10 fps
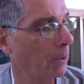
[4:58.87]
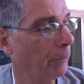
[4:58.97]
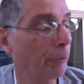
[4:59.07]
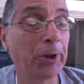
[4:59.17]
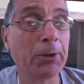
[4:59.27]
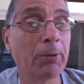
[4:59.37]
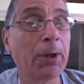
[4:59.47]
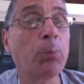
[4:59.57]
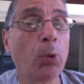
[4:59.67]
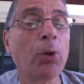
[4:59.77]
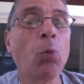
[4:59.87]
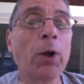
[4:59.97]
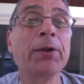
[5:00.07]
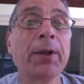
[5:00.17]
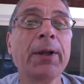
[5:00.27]
and figure
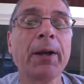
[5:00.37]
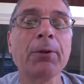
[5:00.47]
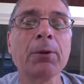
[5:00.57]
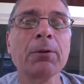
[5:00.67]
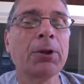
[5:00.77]
8.1 together.